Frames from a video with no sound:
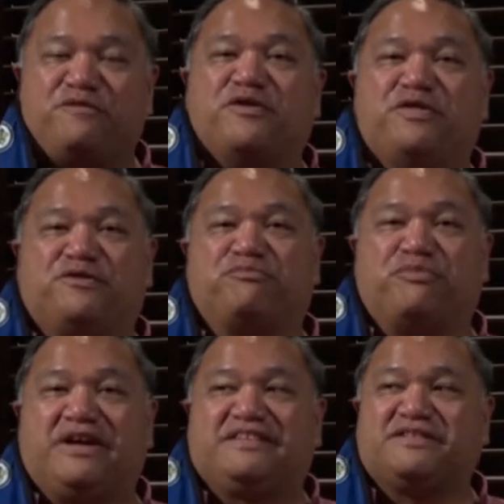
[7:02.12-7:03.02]
for the
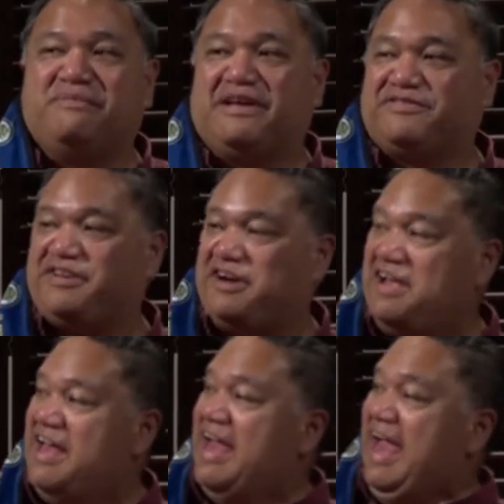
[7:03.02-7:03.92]
spring semester,
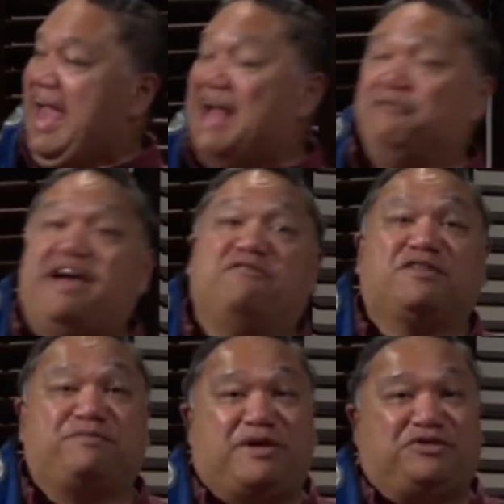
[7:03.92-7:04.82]
and we have a
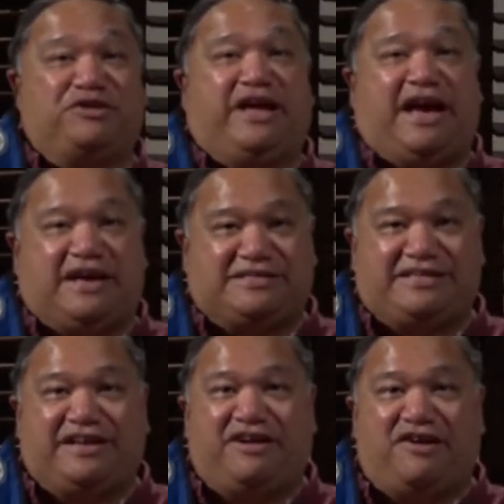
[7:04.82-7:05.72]
special guest
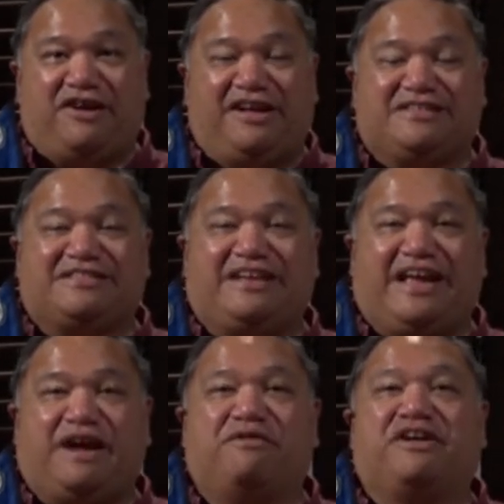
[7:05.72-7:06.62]
in our audience
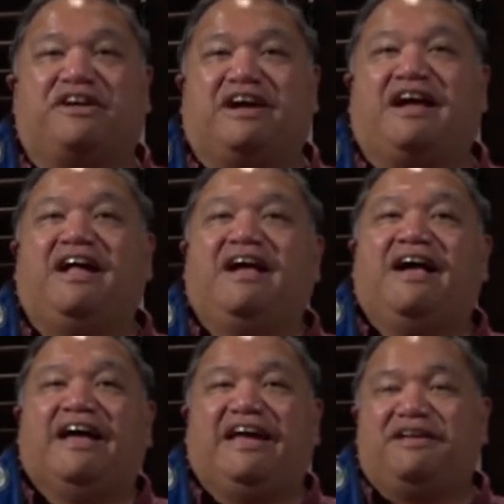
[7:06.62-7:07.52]
today. We're gonna
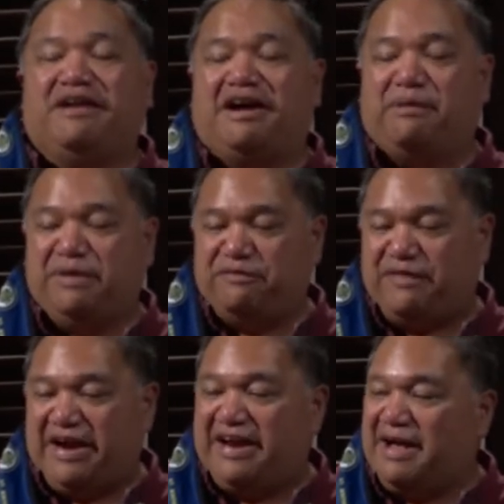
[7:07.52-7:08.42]

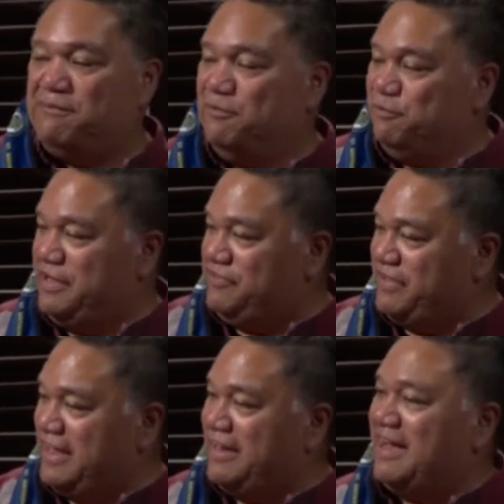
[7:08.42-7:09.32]
invite up
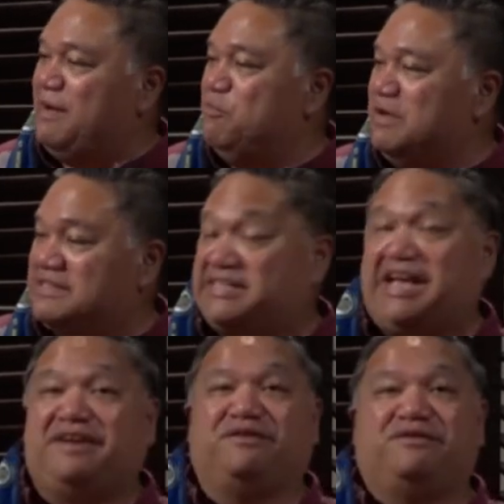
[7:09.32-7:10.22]
Regent Wilson,
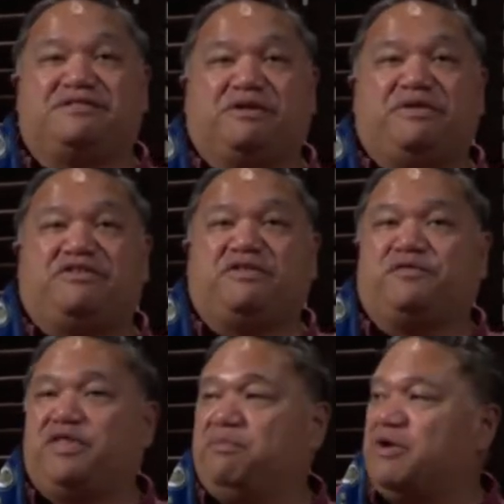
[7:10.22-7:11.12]
who is a regent
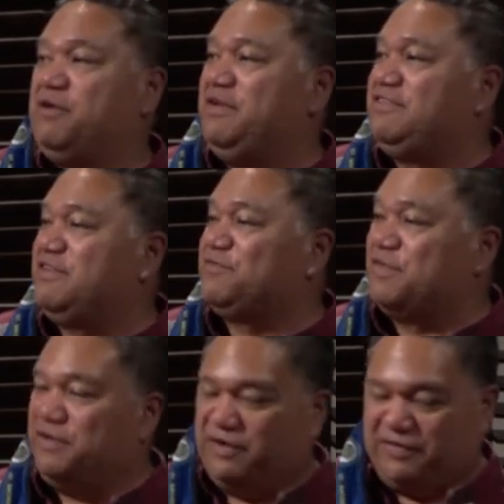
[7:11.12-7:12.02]
for the Board of Regents for
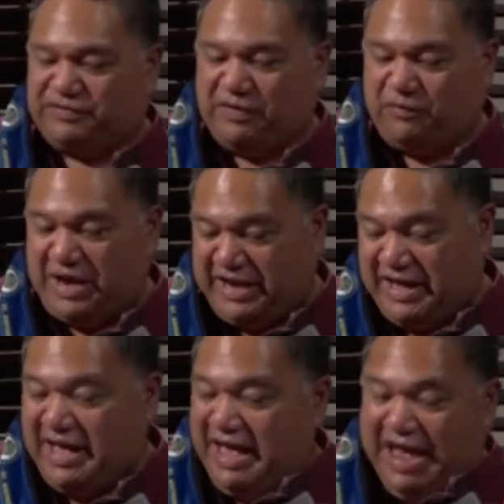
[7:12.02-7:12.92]
the University of Hawaii,
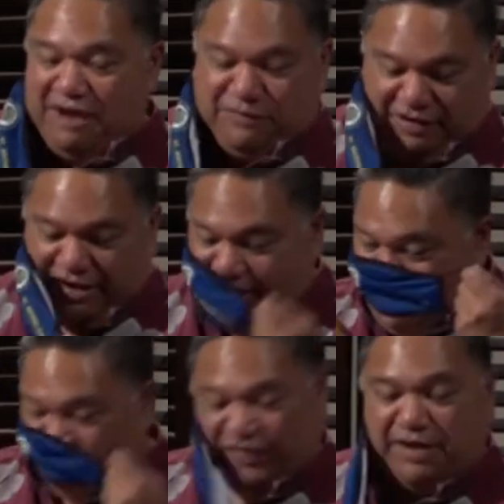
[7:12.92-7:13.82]
and we're gonna
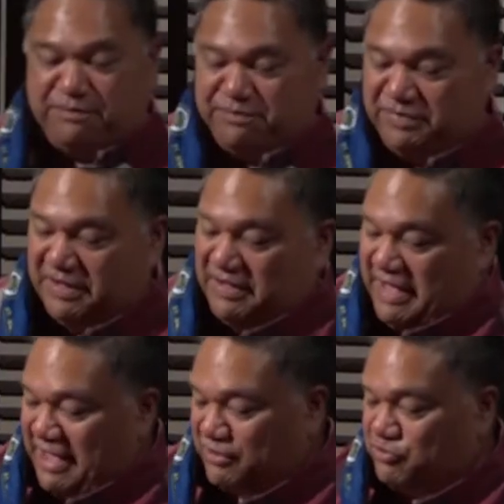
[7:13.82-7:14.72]
have him.
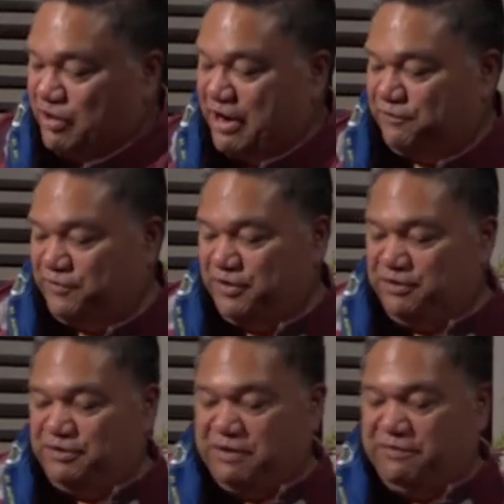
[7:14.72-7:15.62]
I'll draw it for
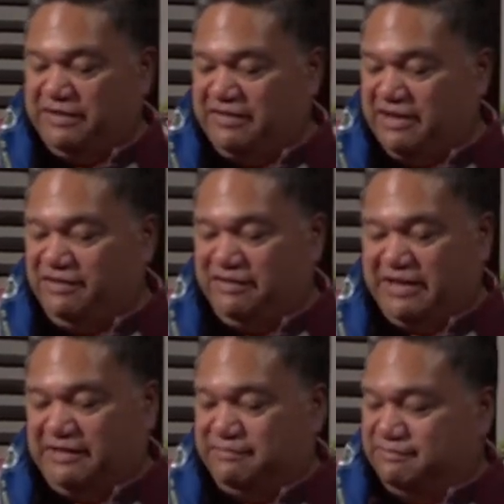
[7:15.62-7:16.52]
you, and Regent, you
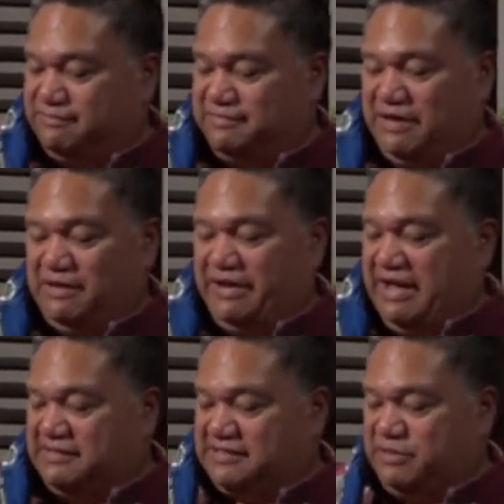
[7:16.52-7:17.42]
can
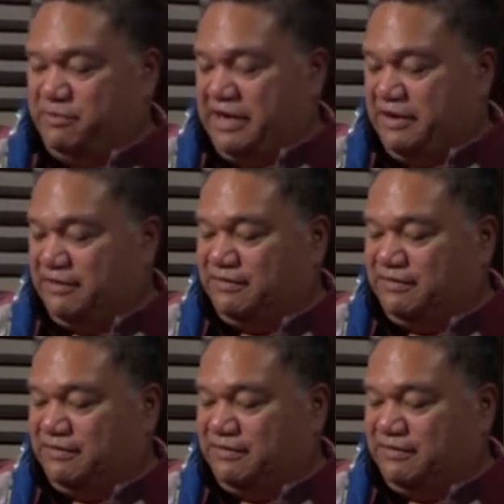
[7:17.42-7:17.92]
announce the winner